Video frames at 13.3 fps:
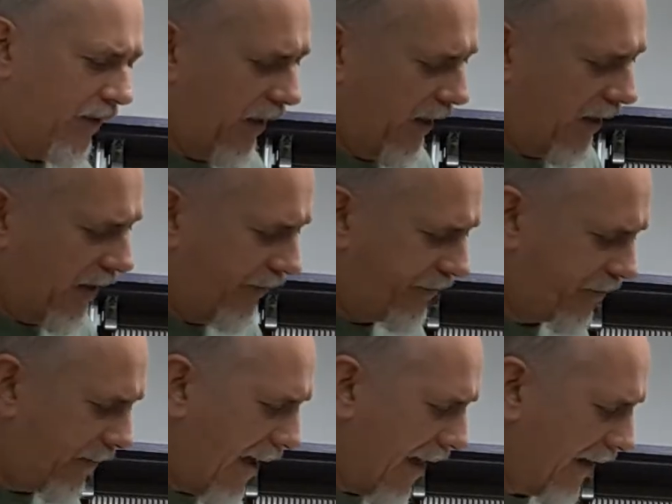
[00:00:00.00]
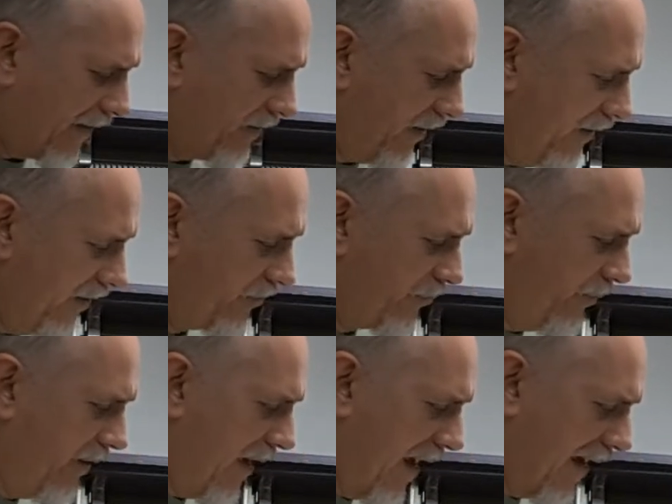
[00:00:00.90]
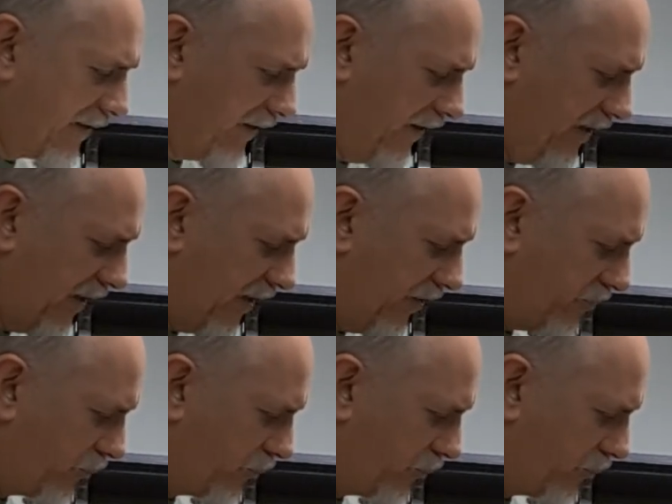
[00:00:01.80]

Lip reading: schematics, and this one actually did.